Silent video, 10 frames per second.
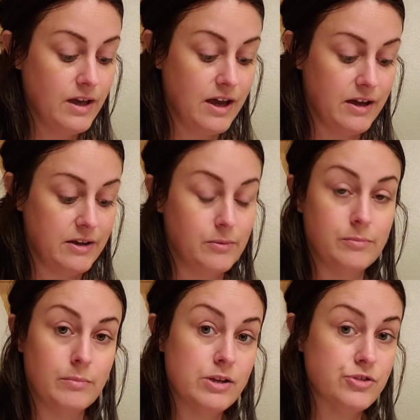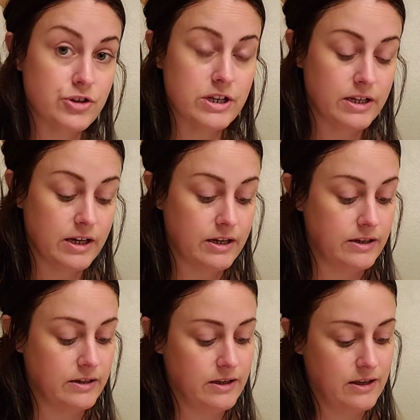I'm
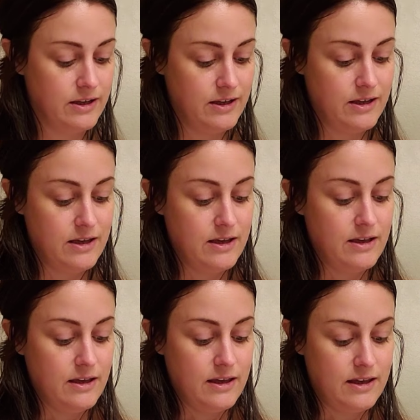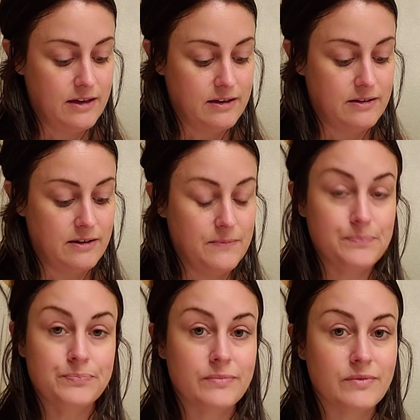39 and,
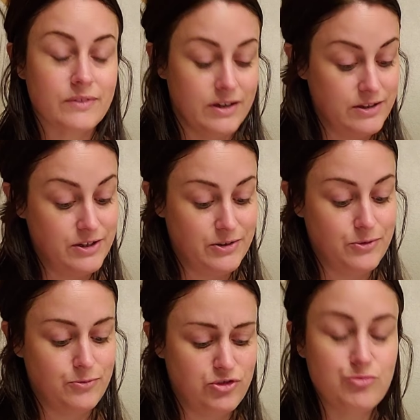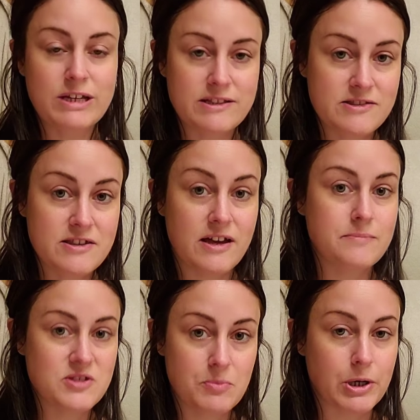you know, which means
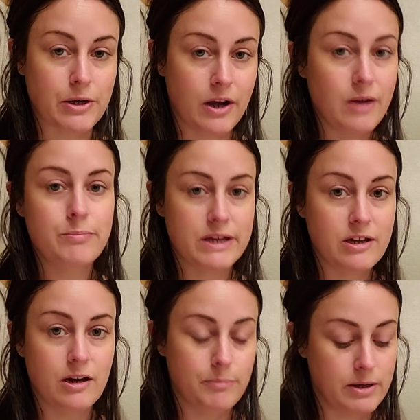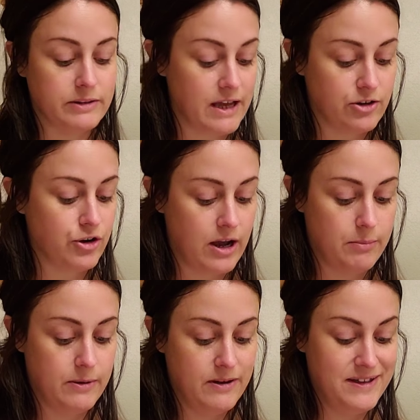I'm smart. I pick up on that crap.